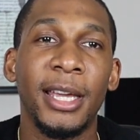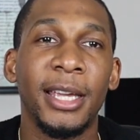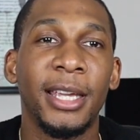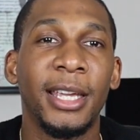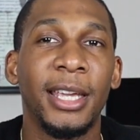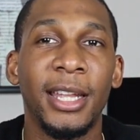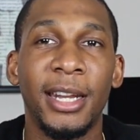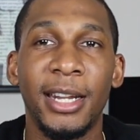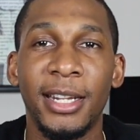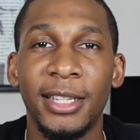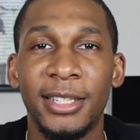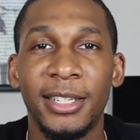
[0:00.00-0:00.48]

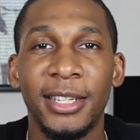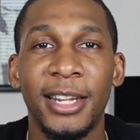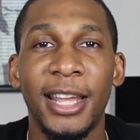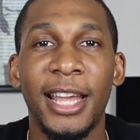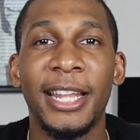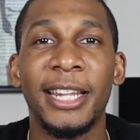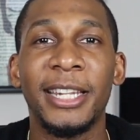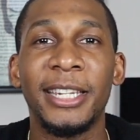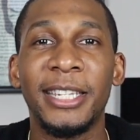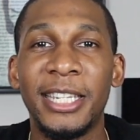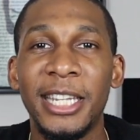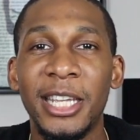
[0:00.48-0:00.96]
get into
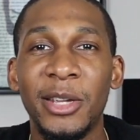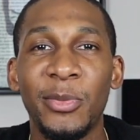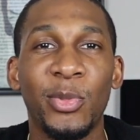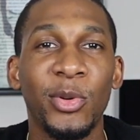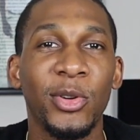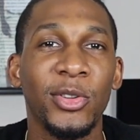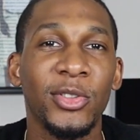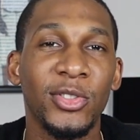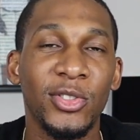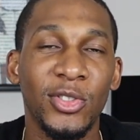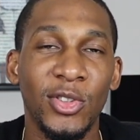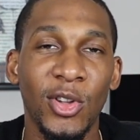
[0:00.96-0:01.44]
that
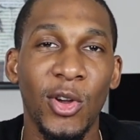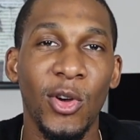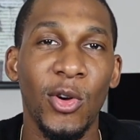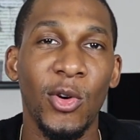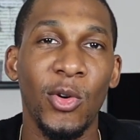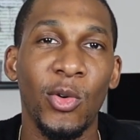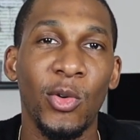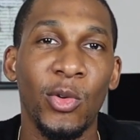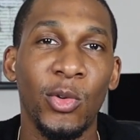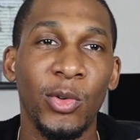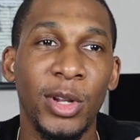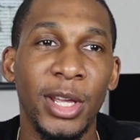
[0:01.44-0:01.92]
deeper
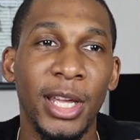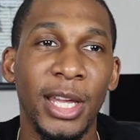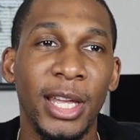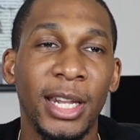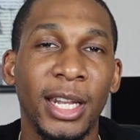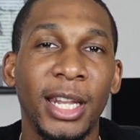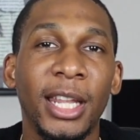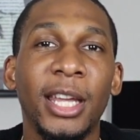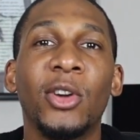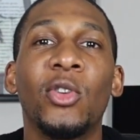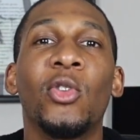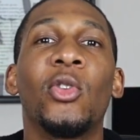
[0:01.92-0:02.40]
zone
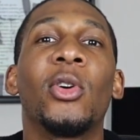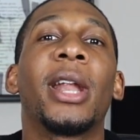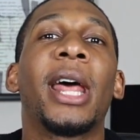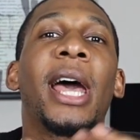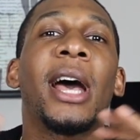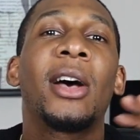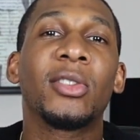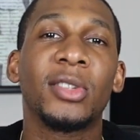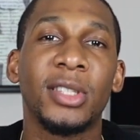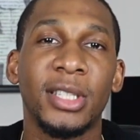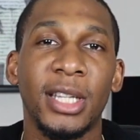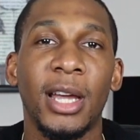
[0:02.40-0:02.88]
and let go of the
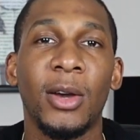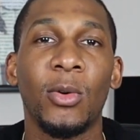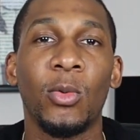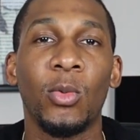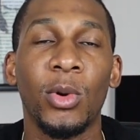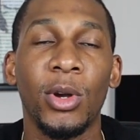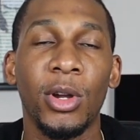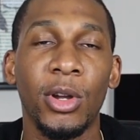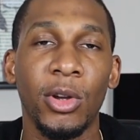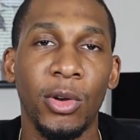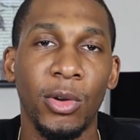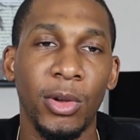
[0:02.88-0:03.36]
outside
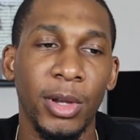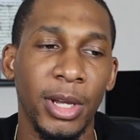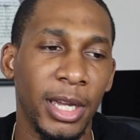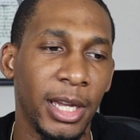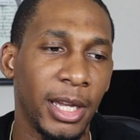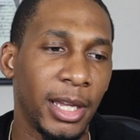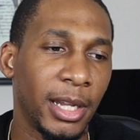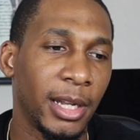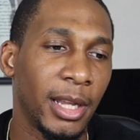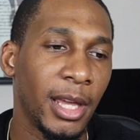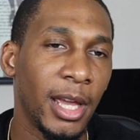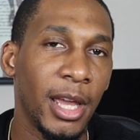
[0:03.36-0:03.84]
world
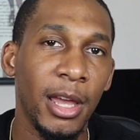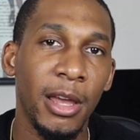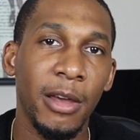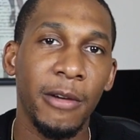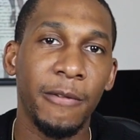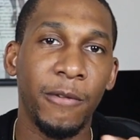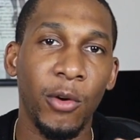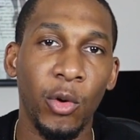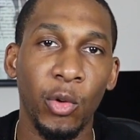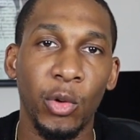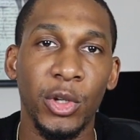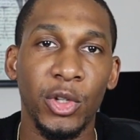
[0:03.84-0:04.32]
and
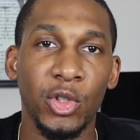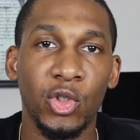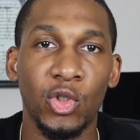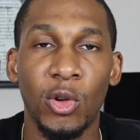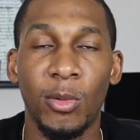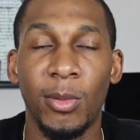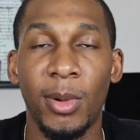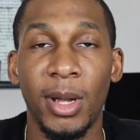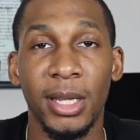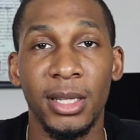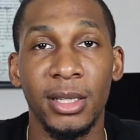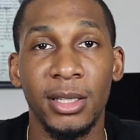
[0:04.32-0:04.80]
focus
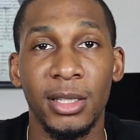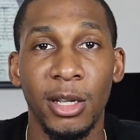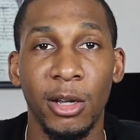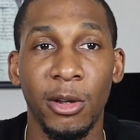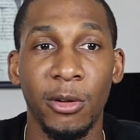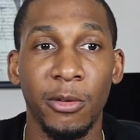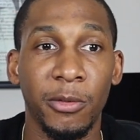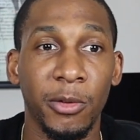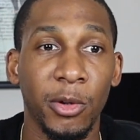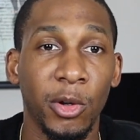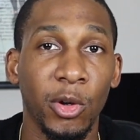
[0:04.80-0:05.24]
on myself.